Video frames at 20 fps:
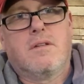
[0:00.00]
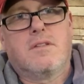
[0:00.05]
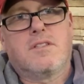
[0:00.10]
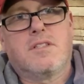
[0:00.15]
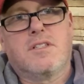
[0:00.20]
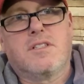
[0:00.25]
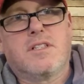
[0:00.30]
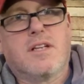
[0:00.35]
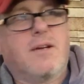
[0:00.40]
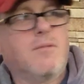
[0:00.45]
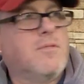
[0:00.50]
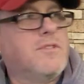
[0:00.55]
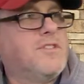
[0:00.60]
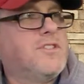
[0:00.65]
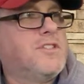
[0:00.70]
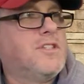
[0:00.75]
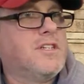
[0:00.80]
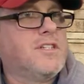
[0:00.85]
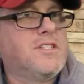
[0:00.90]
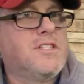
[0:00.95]
since I
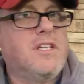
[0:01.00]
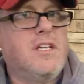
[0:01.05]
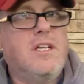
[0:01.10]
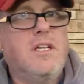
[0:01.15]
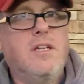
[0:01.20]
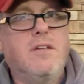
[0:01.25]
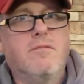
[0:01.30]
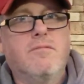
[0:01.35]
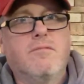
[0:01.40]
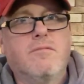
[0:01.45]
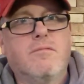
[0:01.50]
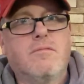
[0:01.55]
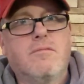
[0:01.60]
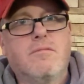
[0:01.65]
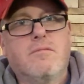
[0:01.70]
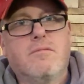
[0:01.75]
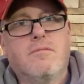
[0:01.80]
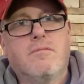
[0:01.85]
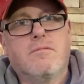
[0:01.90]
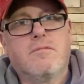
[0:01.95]
was 16.
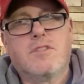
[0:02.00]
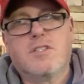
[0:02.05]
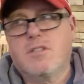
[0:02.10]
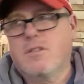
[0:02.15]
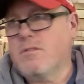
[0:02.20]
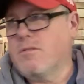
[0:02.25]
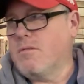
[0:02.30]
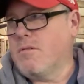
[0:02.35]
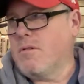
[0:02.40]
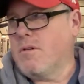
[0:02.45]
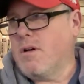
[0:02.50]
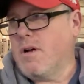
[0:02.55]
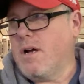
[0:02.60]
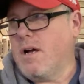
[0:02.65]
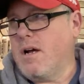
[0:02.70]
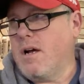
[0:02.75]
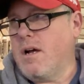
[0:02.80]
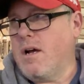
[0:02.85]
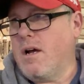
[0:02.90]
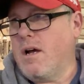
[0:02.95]
So
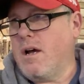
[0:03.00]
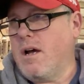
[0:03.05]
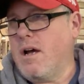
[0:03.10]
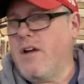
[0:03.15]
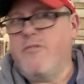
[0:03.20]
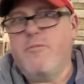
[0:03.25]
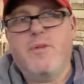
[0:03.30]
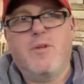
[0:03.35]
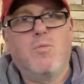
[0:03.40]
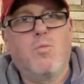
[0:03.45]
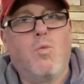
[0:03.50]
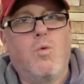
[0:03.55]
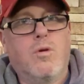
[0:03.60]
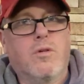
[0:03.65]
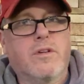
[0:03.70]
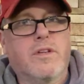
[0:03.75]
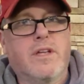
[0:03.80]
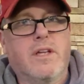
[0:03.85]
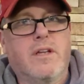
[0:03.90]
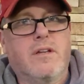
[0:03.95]
I've been
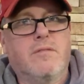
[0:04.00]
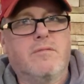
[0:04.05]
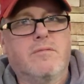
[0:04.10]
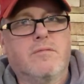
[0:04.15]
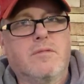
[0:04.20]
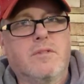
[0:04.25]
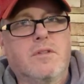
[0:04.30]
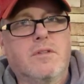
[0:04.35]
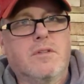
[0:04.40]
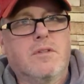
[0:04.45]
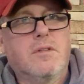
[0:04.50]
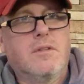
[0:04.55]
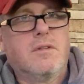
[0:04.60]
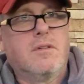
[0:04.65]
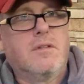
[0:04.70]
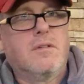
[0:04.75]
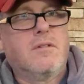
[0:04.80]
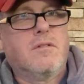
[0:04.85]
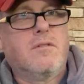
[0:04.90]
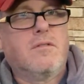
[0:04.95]
working
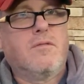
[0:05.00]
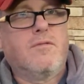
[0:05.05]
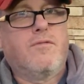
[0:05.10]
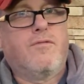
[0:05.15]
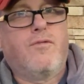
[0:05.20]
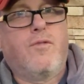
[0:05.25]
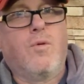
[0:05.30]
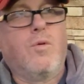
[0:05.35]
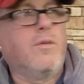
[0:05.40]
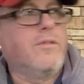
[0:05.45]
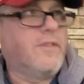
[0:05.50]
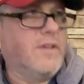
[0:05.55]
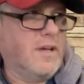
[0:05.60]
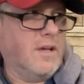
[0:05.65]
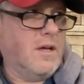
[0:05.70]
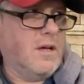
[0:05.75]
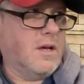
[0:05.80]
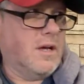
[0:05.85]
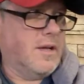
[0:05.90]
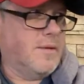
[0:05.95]

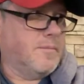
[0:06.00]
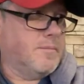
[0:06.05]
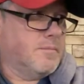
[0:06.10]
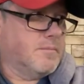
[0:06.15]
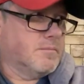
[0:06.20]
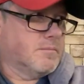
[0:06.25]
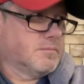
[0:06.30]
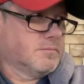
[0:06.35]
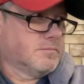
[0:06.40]
full-time...